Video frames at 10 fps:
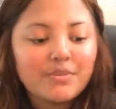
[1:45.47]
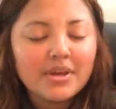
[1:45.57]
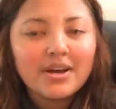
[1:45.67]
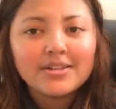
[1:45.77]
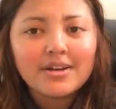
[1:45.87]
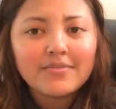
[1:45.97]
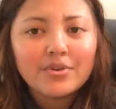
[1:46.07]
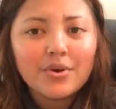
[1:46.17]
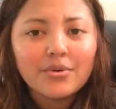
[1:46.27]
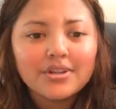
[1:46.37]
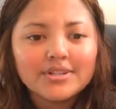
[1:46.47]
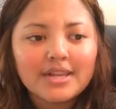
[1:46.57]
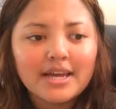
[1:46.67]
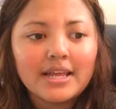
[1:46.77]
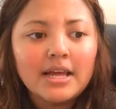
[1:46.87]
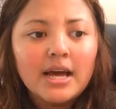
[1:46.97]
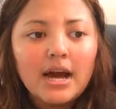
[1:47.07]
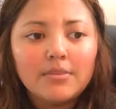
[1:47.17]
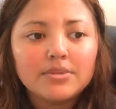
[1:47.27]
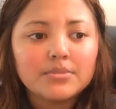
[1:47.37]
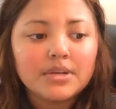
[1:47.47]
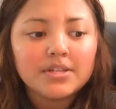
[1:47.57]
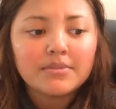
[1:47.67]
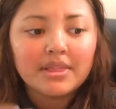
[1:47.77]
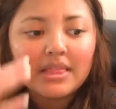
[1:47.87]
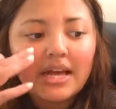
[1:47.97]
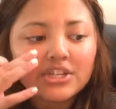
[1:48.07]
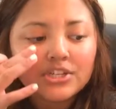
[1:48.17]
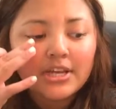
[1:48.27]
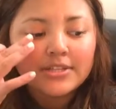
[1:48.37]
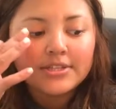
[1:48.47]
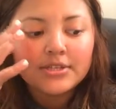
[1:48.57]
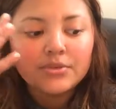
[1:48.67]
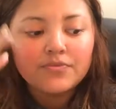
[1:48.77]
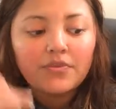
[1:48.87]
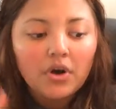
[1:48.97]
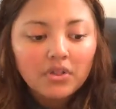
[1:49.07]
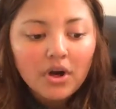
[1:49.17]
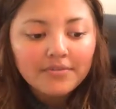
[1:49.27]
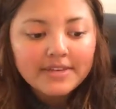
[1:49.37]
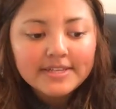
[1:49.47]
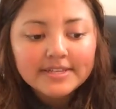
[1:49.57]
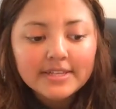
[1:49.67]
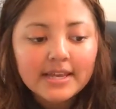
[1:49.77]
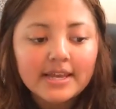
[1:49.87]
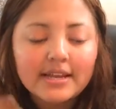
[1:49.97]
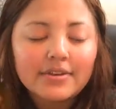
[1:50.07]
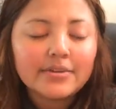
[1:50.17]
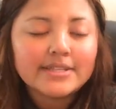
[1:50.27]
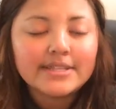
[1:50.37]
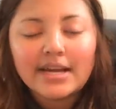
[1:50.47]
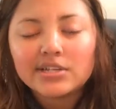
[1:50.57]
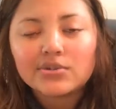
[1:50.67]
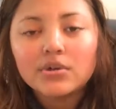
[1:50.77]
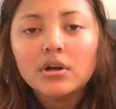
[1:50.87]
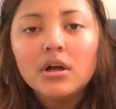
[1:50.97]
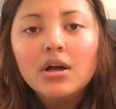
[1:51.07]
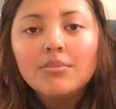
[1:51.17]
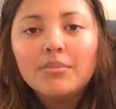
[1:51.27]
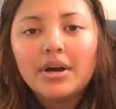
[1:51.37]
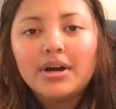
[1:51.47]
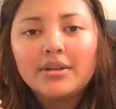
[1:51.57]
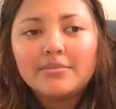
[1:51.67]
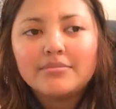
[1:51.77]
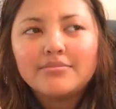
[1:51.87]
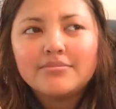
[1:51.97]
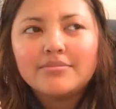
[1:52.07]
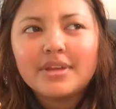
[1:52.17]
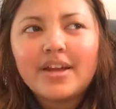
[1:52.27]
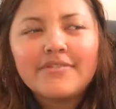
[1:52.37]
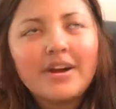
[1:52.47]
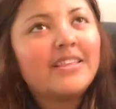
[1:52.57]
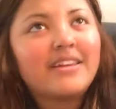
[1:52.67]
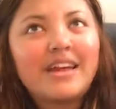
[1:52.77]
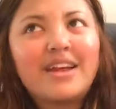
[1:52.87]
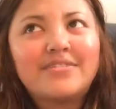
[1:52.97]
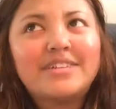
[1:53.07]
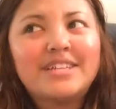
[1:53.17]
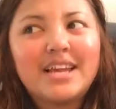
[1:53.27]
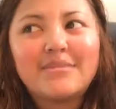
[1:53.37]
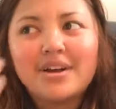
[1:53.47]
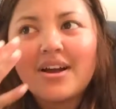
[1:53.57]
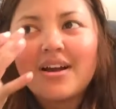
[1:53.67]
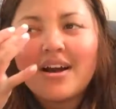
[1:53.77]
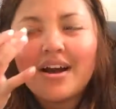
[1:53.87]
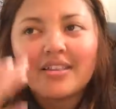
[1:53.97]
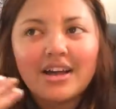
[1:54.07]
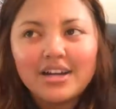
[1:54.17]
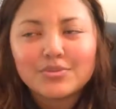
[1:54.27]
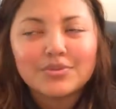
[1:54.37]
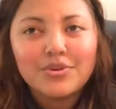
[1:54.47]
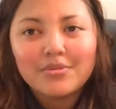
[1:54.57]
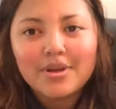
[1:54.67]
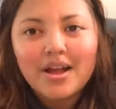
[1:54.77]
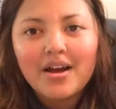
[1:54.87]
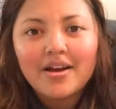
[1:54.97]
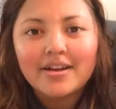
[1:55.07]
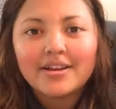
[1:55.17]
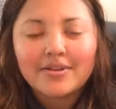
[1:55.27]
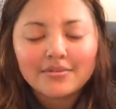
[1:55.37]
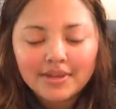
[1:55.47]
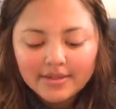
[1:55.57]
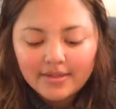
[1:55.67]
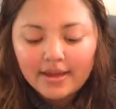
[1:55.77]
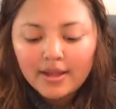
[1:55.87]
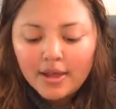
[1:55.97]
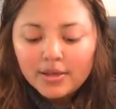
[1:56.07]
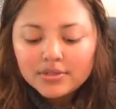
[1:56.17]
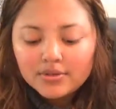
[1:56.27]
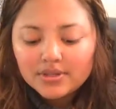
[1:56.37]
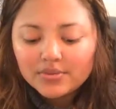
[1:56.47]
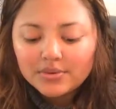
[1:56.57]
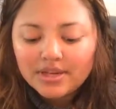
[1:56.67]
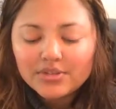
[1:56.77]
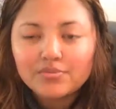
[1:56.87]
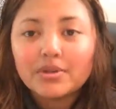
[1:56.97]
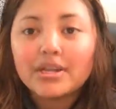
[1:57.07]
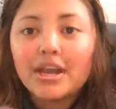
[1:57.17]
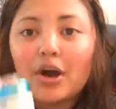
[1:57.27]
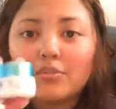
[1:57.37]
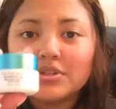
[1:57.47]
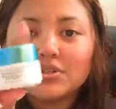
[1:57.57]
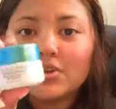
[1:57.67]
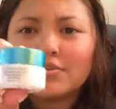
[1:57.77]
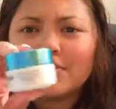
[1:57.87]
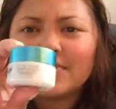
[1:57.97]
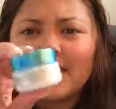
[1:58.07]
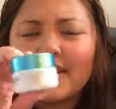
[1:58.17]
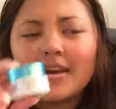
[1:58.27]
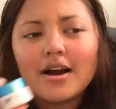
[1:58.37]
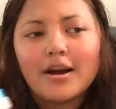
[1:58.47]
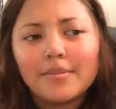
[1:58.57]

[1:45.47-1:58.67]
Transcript: because I've noticed that sometimes my lash tends to fall off easily, and I know it's natural, but I find like every day my eyelash would go in my eye, and I don't like that. So this one has really helped in terms of like